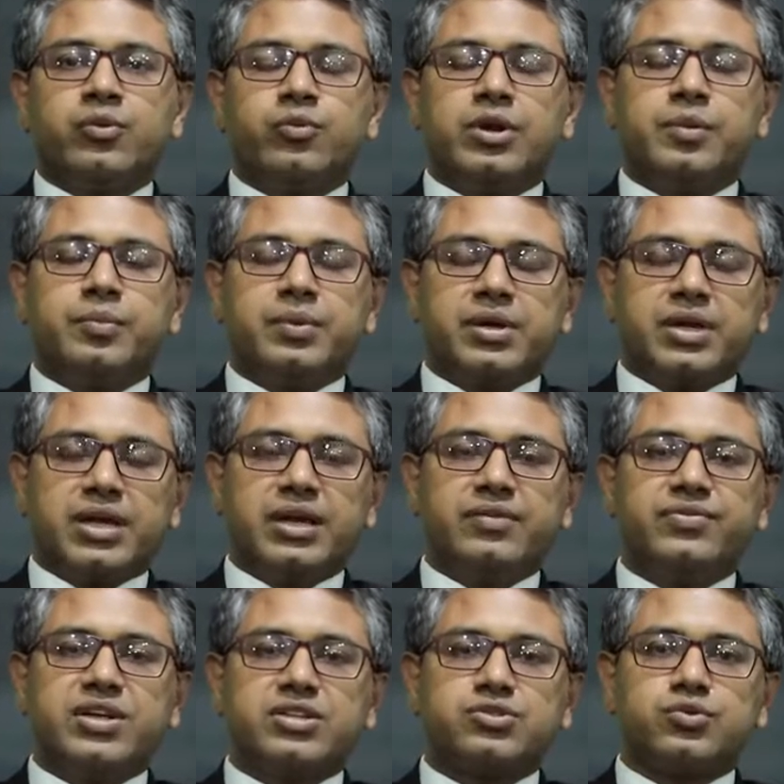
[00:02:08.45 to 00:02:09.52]
will
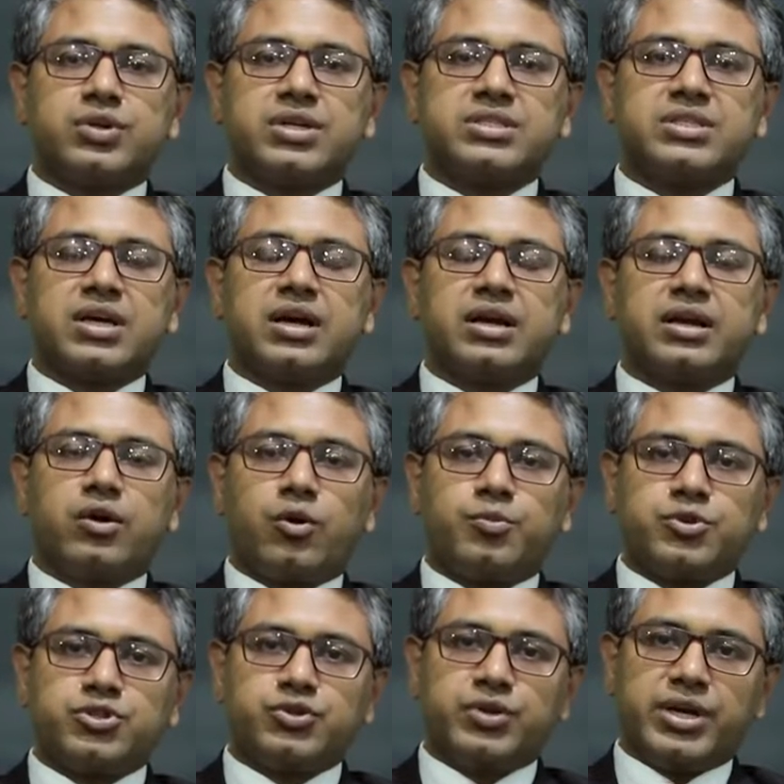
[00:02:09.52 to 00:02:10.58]
give the students an
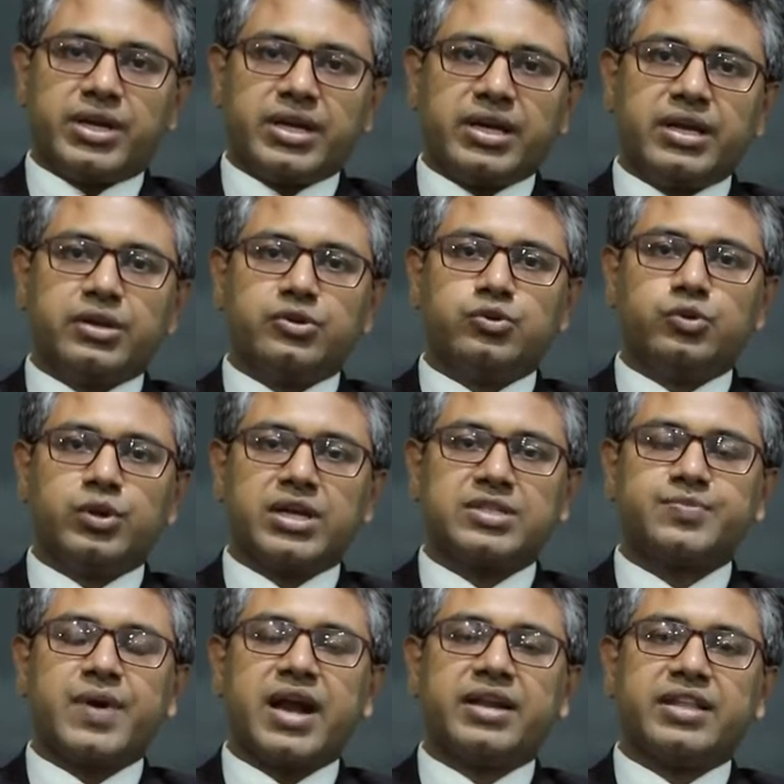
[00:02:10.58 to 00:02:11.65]
opportunity to
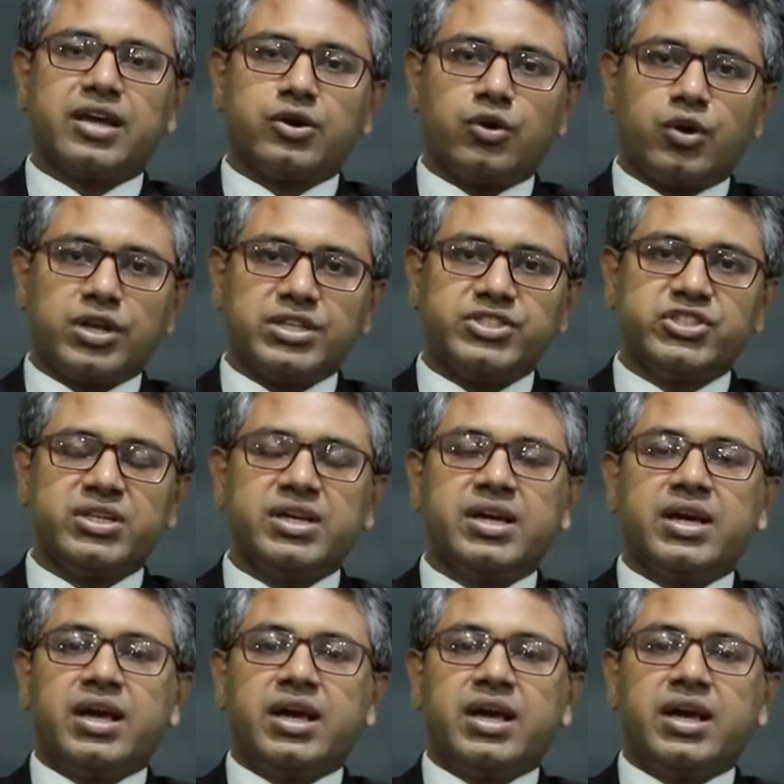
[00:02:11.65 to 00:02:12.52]
expand their knowledge